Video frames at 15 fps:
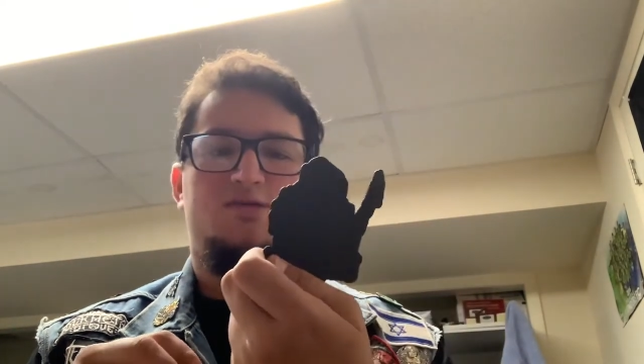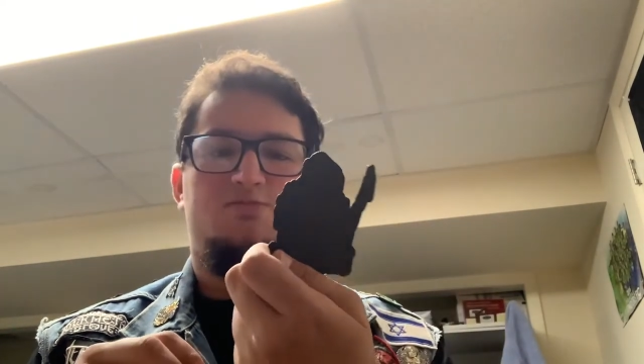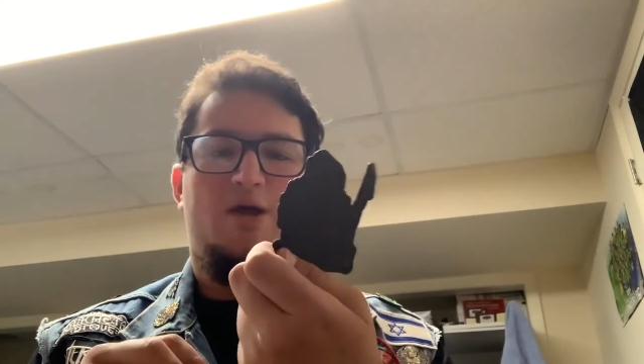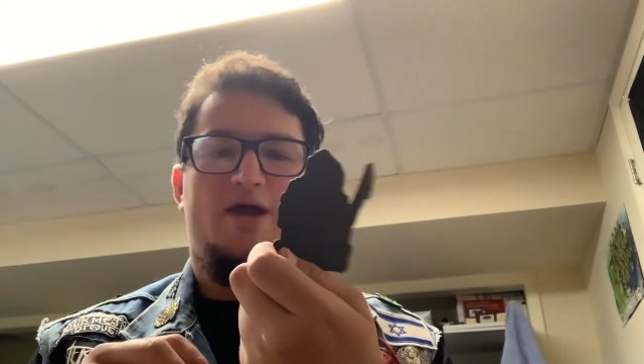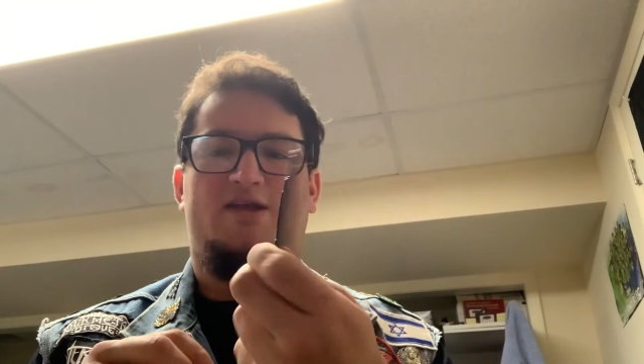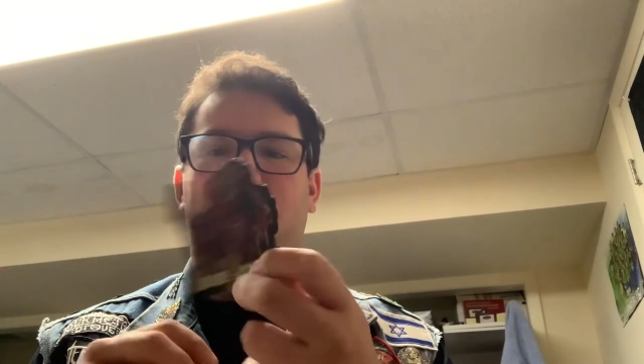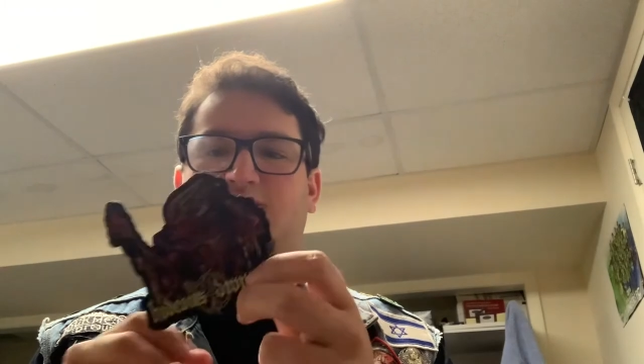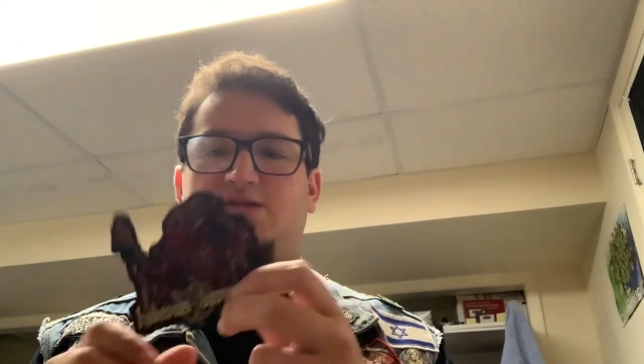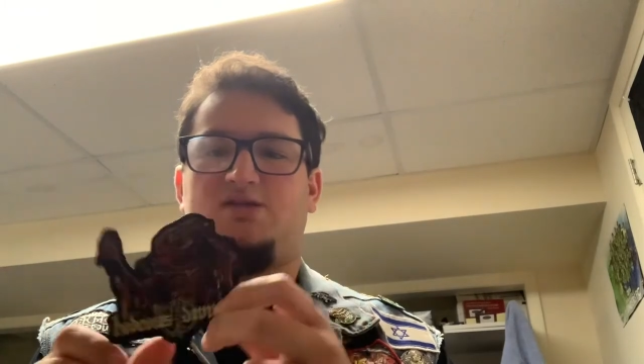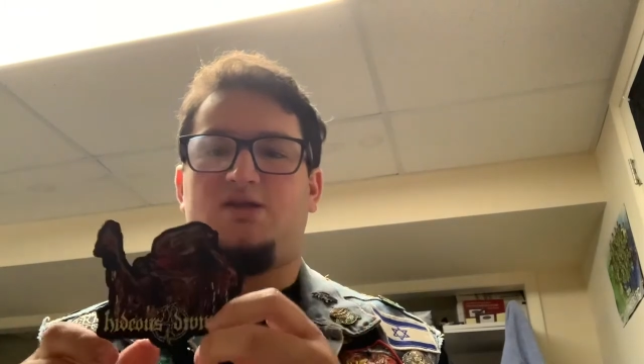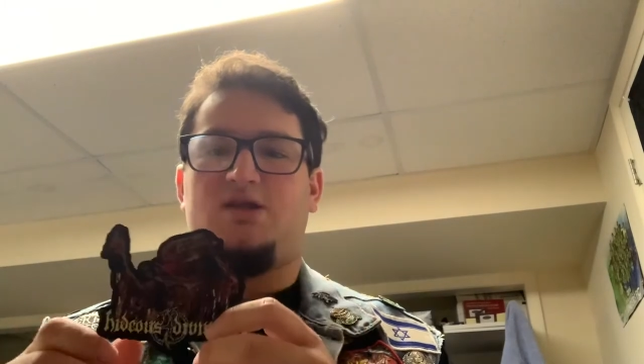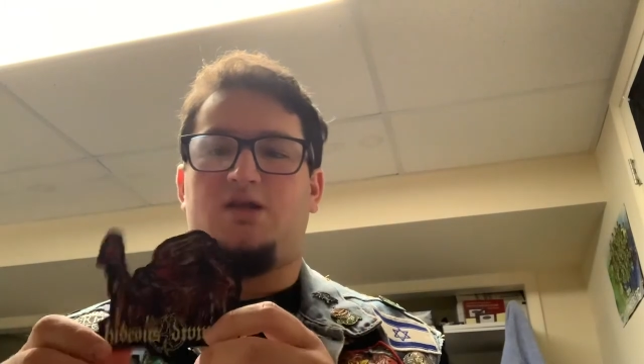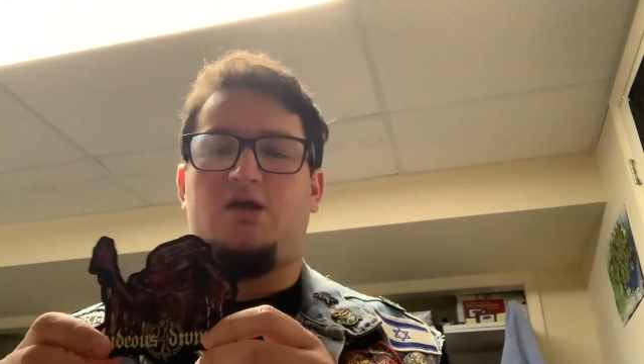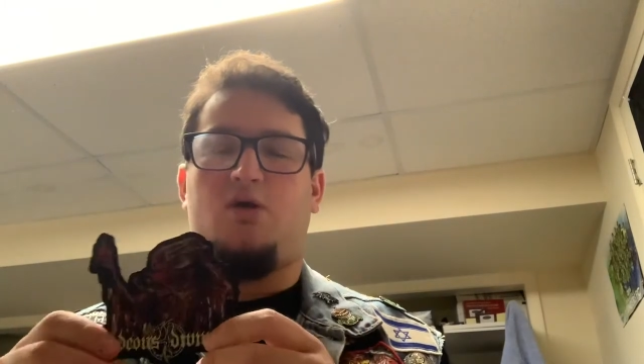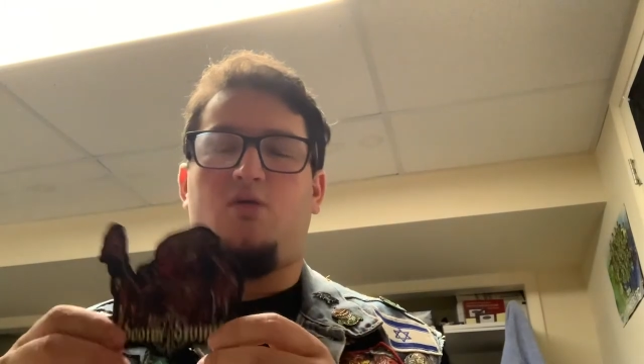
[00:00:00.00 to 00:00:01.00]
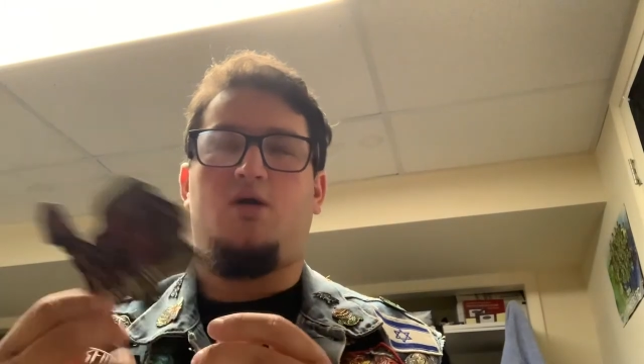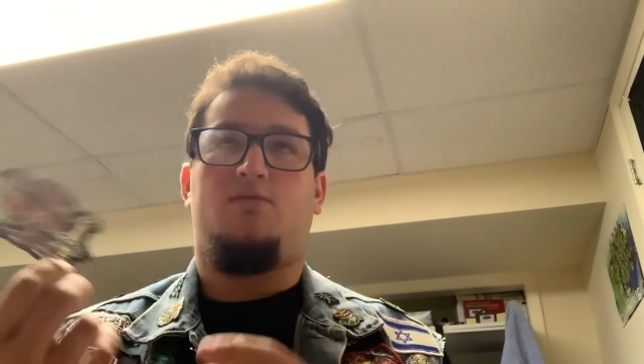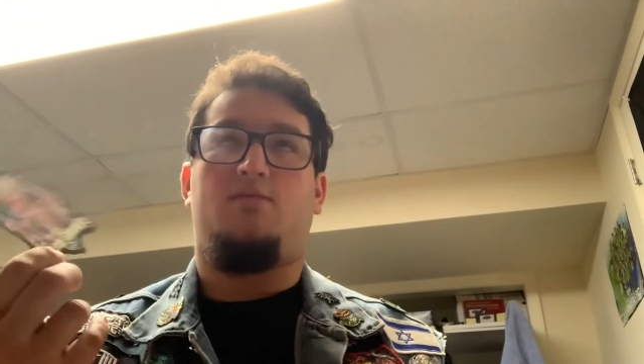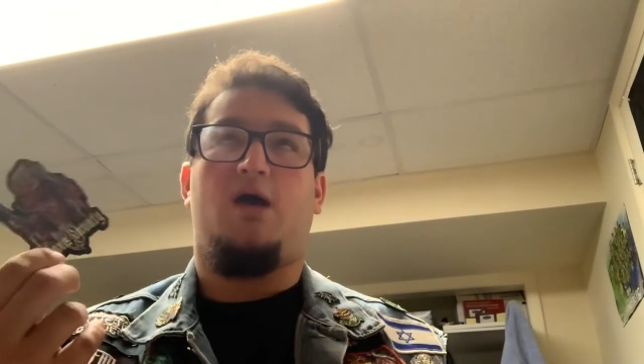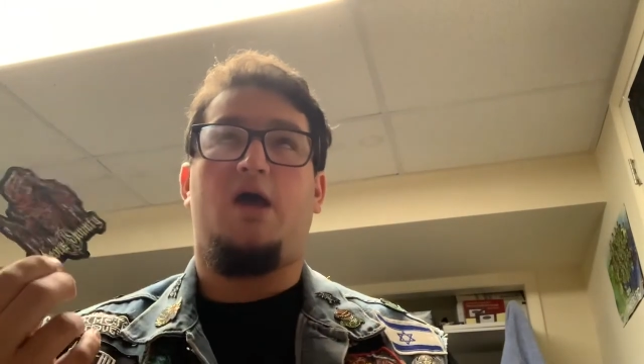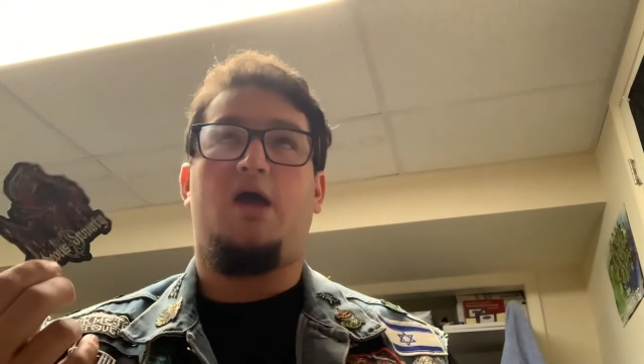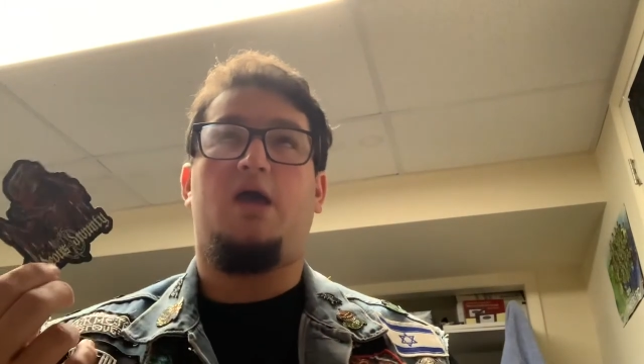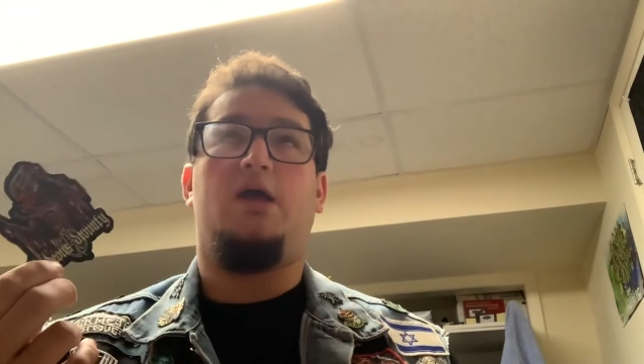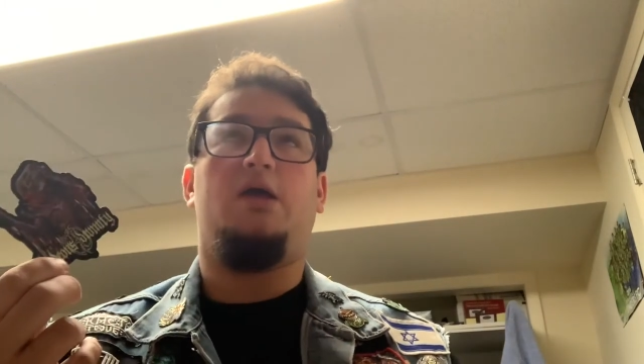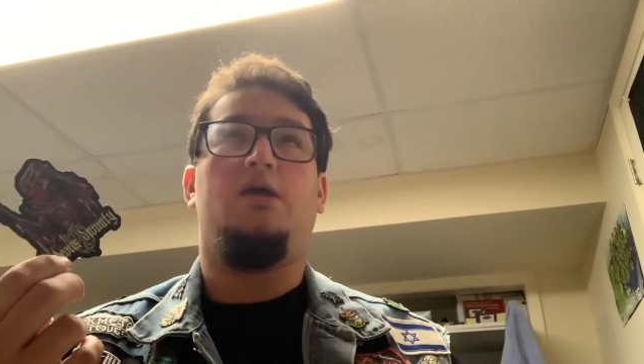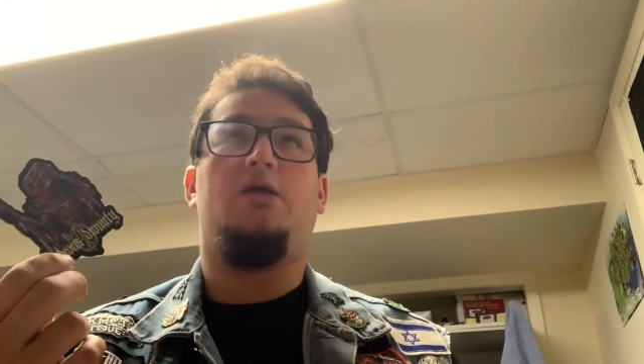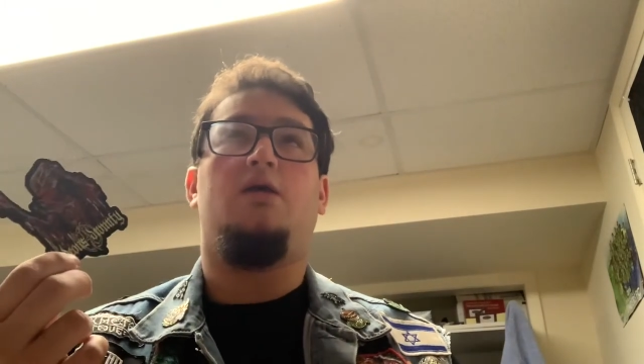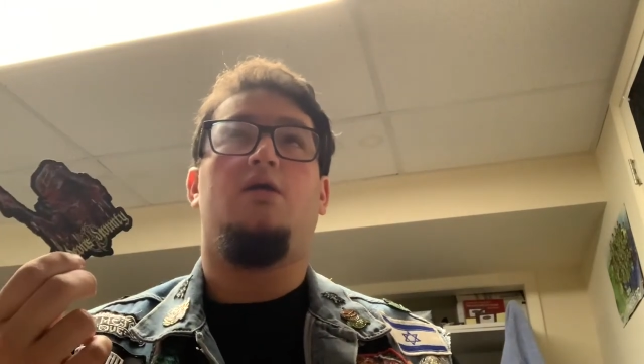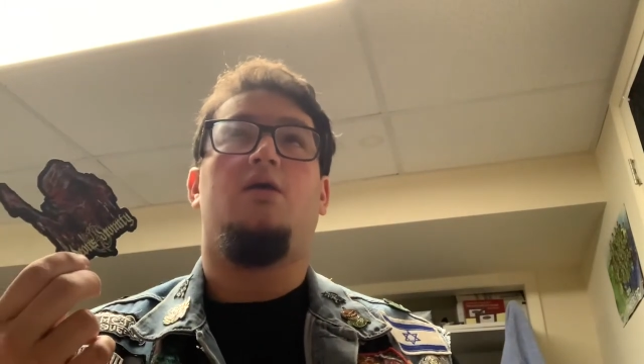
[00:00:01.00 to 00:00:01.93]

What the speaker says: patch is gonna go on my